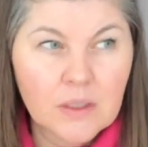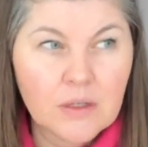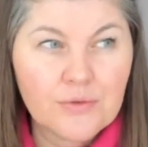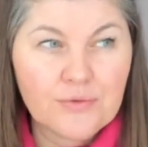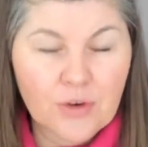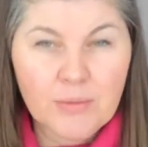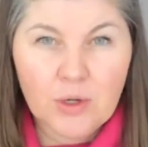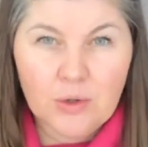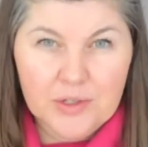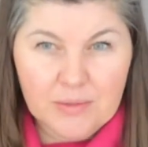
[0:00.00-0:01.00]
from A
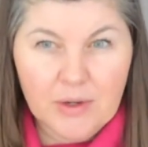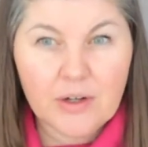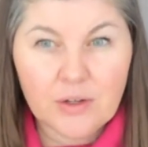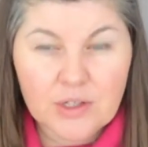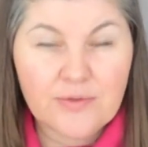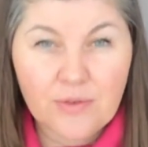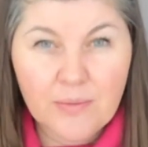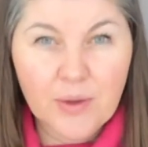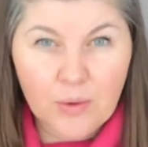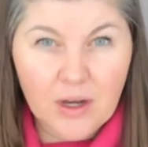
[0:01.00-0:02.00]
Course in Miracles,
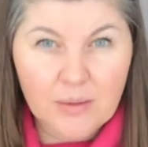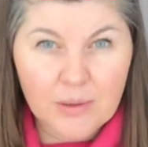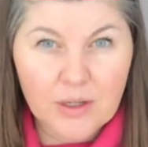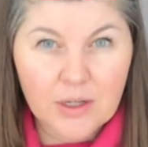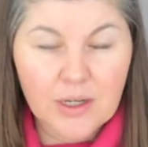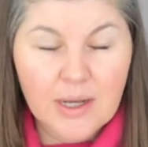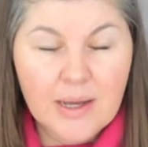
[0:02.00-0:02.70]
from the workbook,